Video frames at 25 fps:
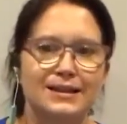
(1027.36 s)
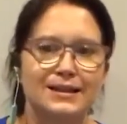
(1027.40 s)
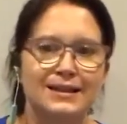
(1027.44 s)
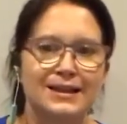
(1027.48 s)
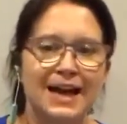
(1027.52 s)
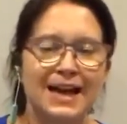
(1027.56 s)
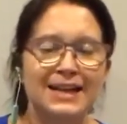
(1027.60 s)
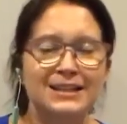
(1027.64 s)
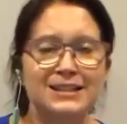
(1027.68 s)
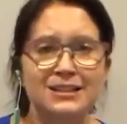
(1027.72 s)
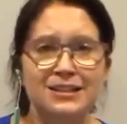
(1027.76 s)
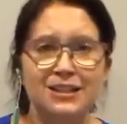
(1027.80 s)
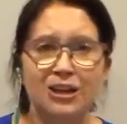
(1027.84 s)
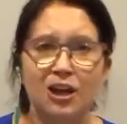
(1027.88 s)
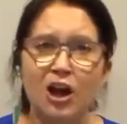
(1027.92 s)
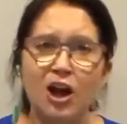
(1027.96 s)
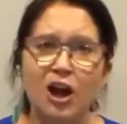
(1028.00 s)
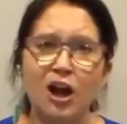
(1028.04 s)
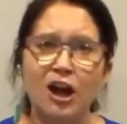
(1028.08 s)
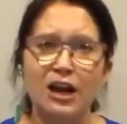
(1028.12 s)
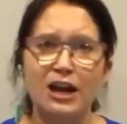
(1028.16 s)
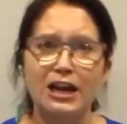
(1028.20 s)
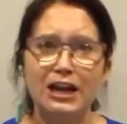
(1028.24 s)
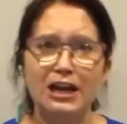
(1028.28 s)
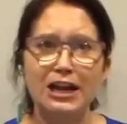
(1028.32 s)
That's a
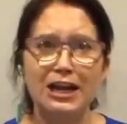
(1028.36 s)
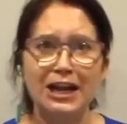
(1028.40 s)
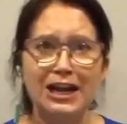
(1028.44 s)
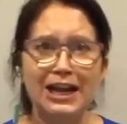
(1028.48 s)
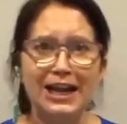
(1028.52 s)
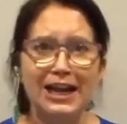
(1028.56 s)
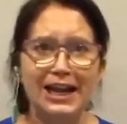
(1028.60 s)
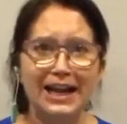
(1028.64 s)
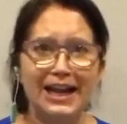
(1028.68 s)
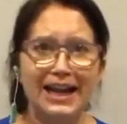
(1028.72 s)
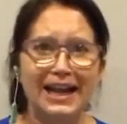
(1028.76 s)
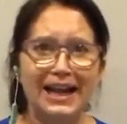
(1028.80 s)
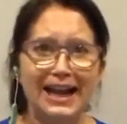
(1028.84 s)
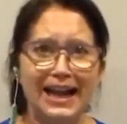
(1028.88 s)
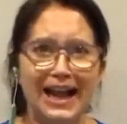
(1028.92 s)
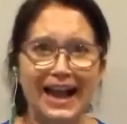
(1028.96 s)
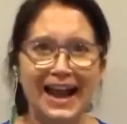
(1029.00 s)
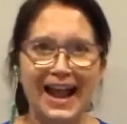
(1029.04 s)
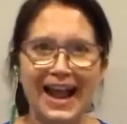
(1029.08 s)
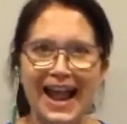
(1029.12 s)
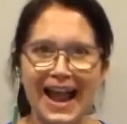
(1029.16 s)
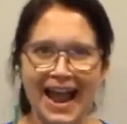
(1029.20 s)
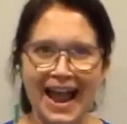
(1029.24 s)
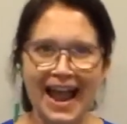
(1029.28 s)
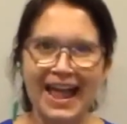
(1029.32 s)
lot.
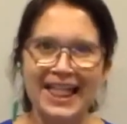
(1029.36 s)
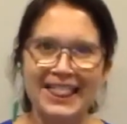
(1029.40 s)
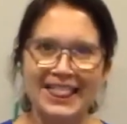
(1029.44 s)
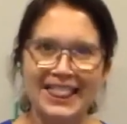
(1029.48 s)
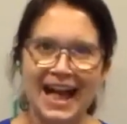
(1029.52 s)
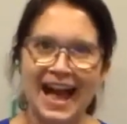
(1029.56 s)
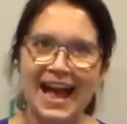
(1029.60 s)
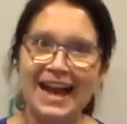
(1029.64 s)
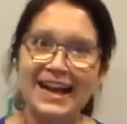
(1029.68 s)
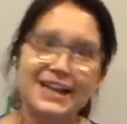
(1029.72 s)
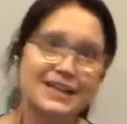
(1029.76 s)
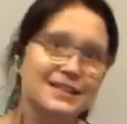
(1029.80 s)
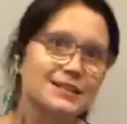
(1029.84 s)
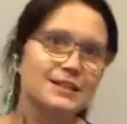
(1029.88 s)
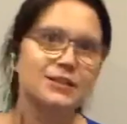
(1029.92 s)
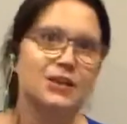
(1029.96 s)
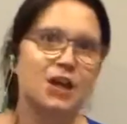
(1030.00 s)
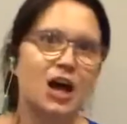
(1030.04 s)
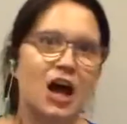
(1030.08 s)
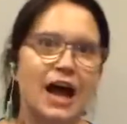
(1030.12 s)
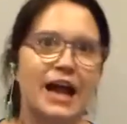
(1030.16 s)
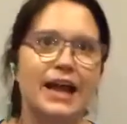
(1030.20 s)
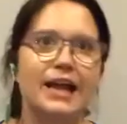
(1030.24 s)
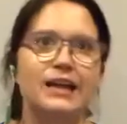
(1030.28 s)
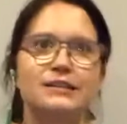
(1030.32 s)
That is a
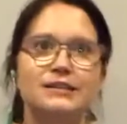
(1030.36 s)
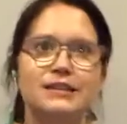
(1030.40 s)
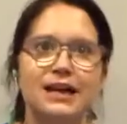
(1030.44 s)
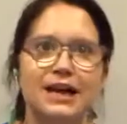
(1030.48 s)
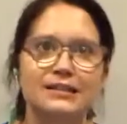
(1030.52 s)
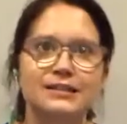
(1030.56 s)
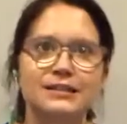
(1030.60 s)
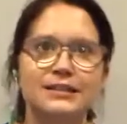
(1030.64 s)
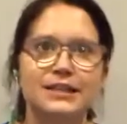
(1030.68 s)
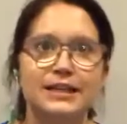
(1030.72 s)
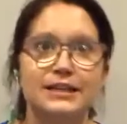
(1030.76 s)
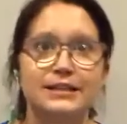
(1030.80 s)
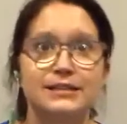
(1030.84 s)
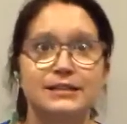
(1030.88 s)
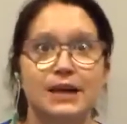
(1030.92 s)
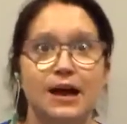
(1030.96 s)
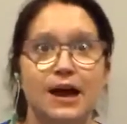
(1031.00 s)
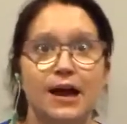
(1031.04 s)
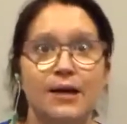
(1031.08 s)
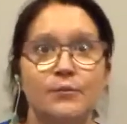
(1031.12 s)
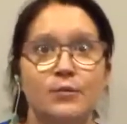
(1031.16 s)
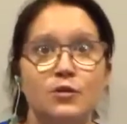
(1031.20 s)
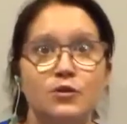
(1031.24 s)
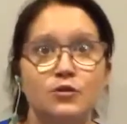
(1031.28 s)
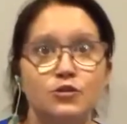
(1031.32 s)
lot. It does take
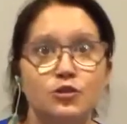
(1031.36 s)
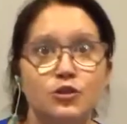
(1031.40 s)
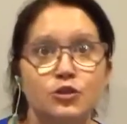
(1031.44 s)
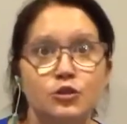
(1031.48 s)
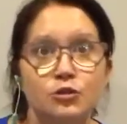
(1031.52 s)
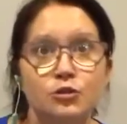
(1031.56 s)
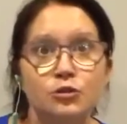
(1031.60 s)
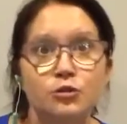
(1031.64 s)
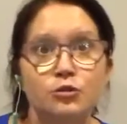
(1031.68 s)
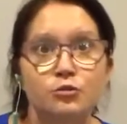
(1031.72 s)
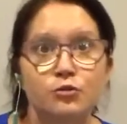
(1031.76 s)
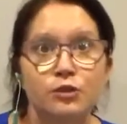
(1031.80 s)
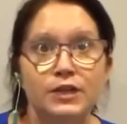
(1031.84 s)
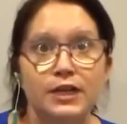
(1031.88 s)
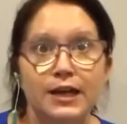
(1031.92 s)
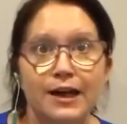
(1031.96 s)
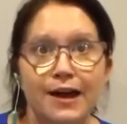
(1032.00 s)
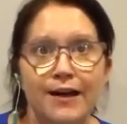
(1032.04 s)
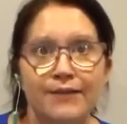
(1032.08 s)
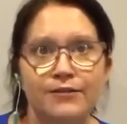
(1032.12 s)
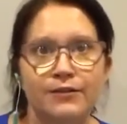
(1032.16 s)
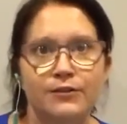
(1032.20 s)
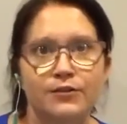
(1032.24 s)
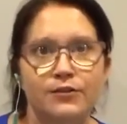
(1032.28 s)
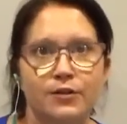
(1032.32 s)
time to
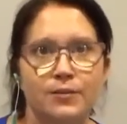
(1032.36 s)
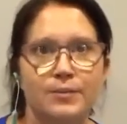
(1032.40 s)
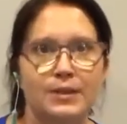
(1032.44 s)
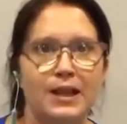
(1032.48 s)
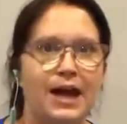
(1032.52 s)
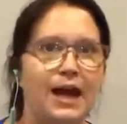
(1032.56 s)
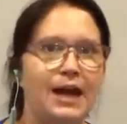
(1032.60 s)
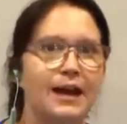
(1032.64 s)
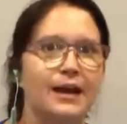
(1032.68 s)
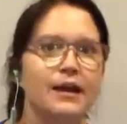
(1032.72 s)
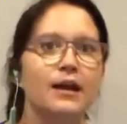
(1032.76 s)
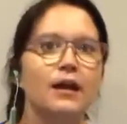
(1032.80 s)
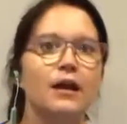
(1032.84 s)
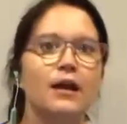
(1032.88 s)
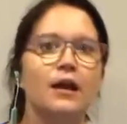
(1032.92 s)
recover from that.